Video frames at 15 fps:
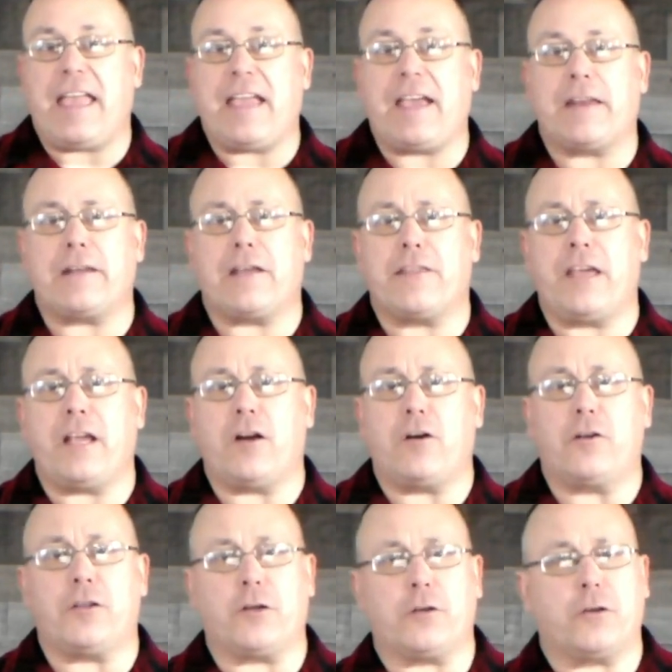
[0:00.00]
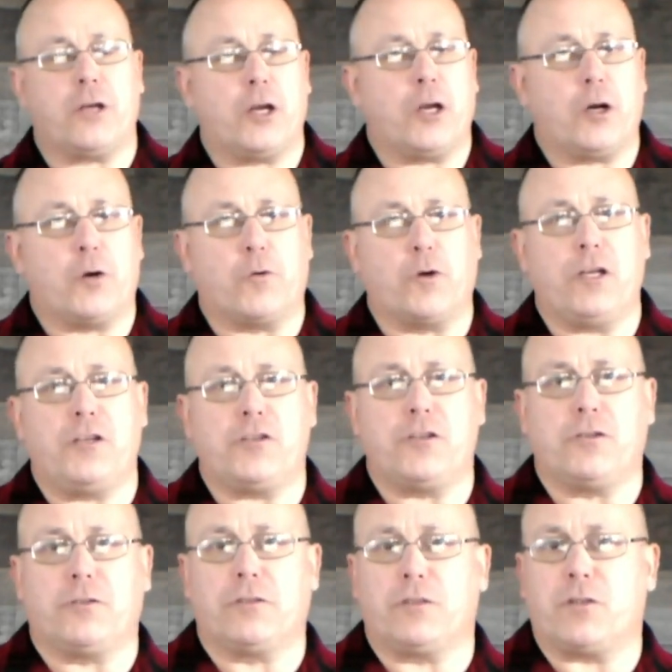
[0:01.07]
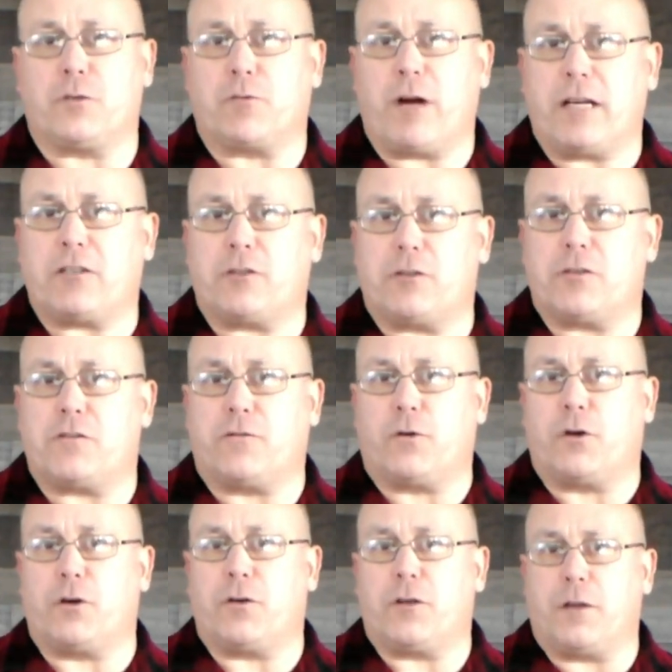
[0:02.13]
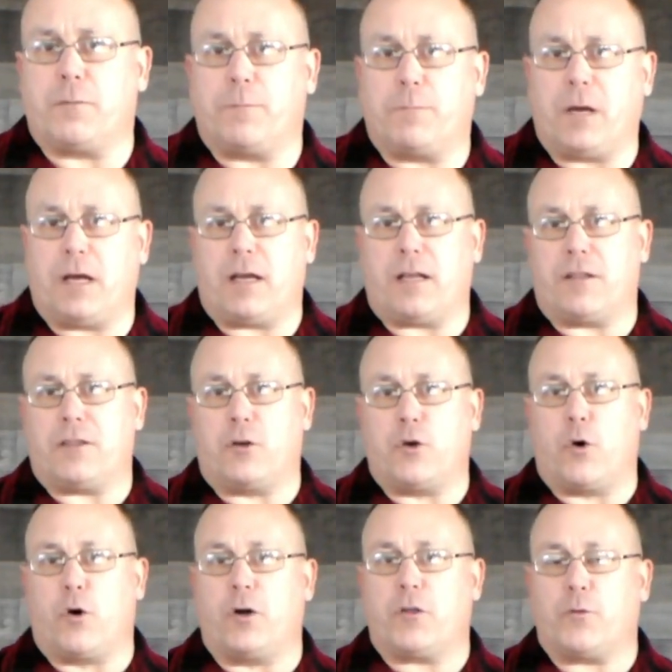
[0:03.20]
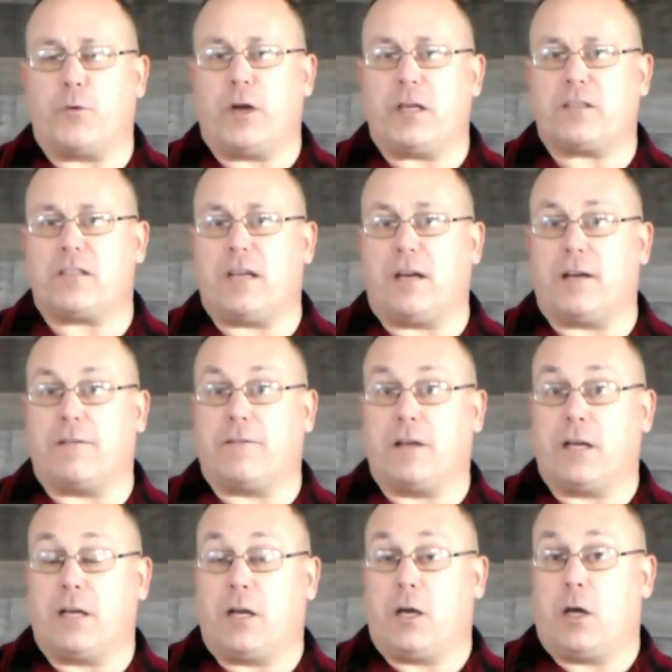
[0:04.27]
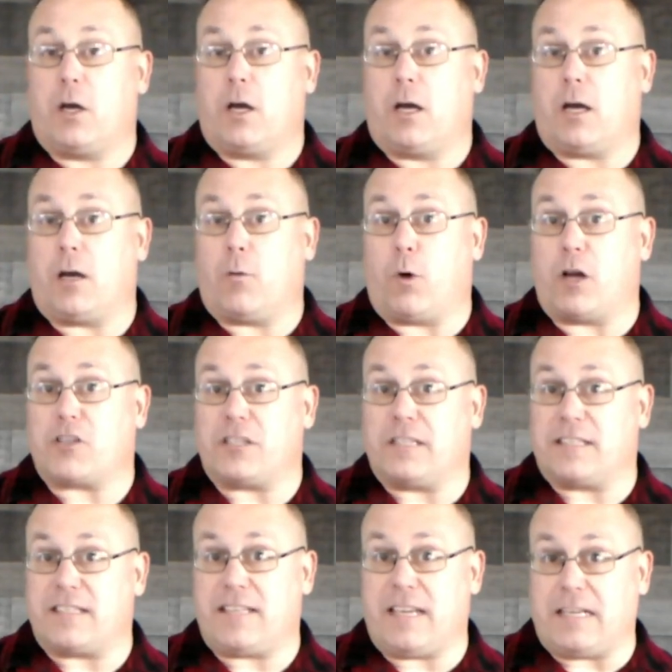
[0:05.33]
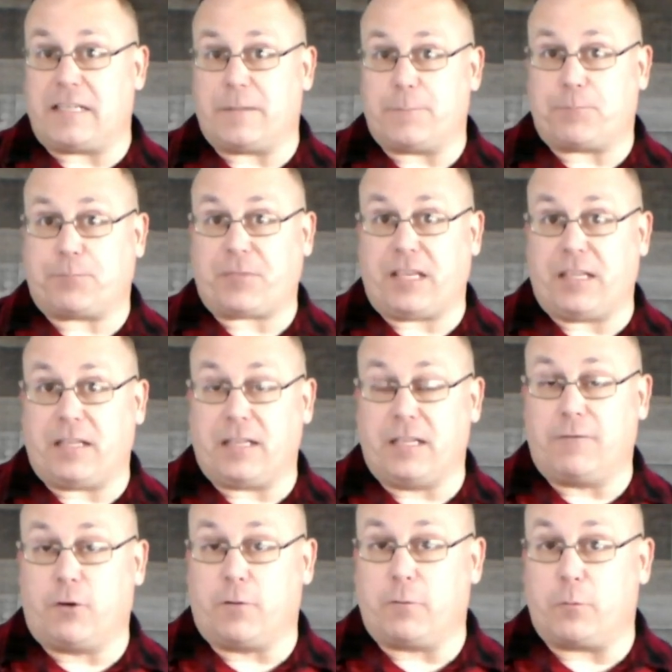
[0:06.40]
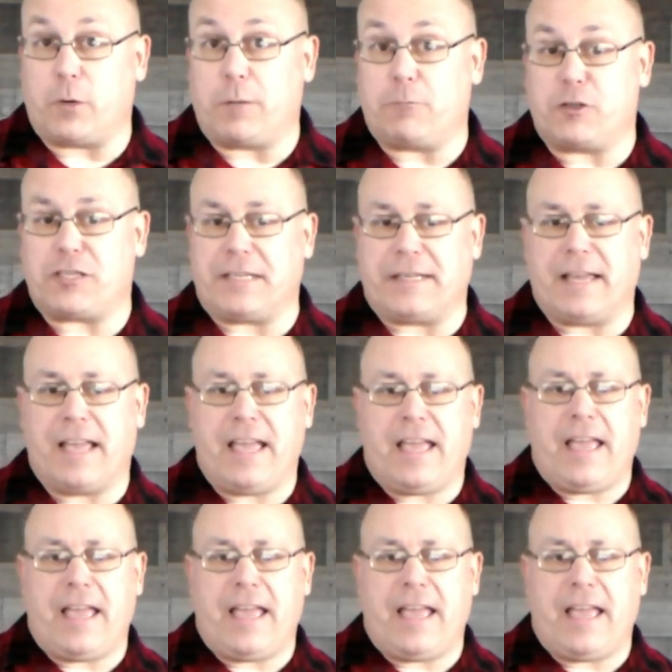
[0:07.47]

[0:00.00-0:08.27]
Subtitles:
And they are the regional directors for the northwest of Washington State, and they live over in Bremerton.